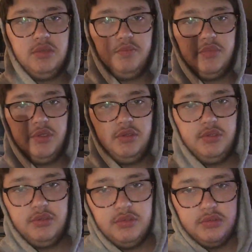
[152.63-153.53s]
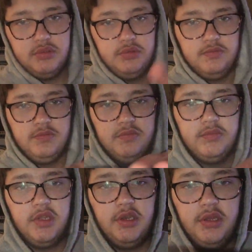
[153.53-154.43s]
a up
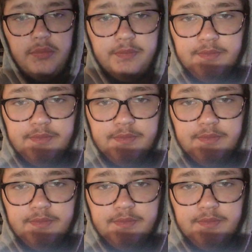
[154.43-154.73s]
here.